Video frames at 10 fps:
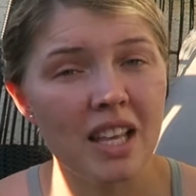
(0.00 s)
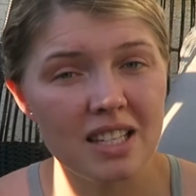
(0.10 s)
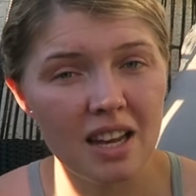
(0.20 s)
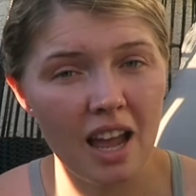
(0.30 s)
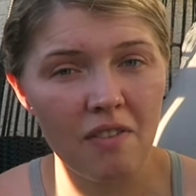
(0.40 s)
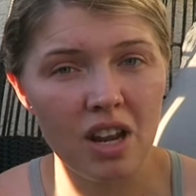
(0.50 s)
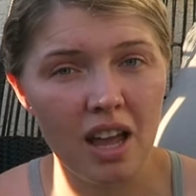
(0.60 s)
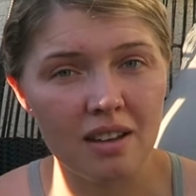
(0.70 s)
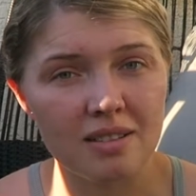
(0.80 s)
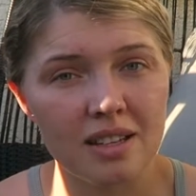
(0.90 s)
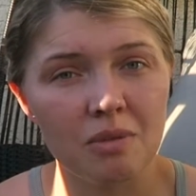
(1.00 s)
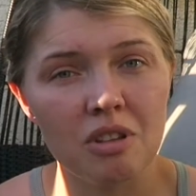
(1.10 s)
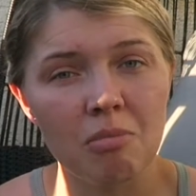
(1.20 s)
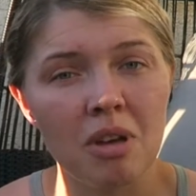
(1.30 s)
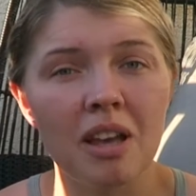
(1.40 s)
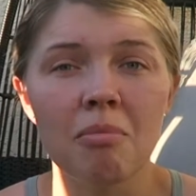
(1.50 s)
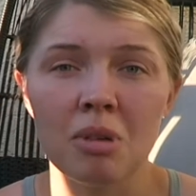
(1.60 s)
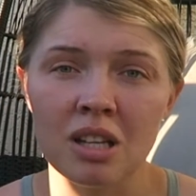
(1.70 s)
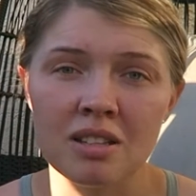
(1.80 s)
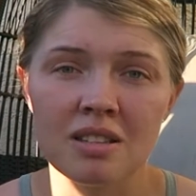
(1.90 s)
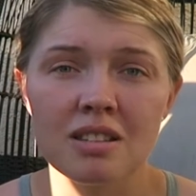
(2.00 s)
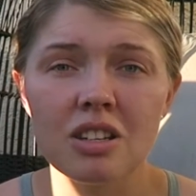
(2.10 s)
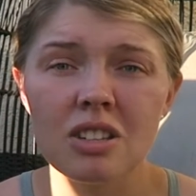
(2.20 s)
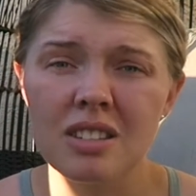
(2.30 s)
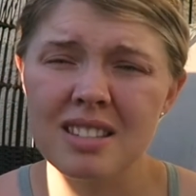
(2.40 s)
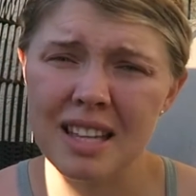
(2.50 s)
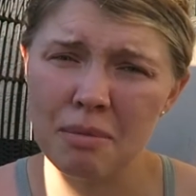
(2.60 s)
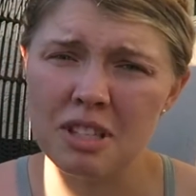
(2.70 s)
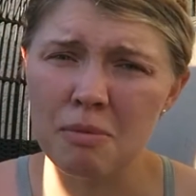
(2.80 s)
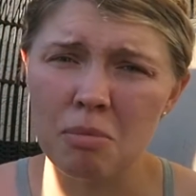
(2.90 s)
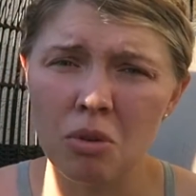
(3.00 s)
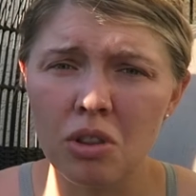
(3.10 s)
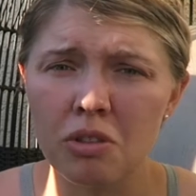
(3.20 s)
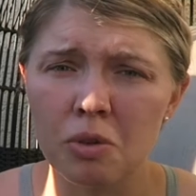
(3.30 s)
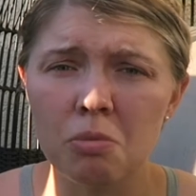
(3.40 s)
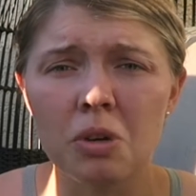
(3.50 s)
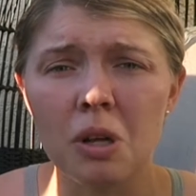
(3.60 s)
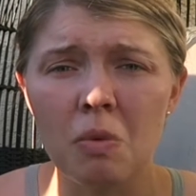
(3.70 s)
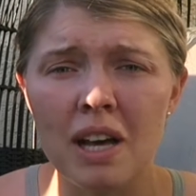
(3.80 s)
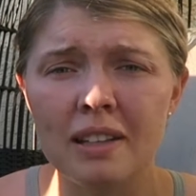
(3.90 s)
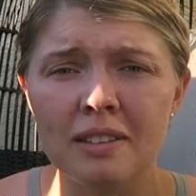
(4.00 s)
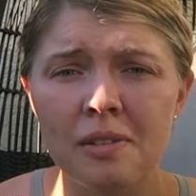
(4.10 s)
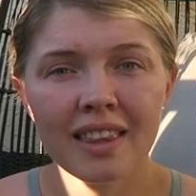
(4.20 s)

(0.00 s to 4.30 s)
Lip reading: Did have an accident with the mint, but it still seems to be pulling through pretty well.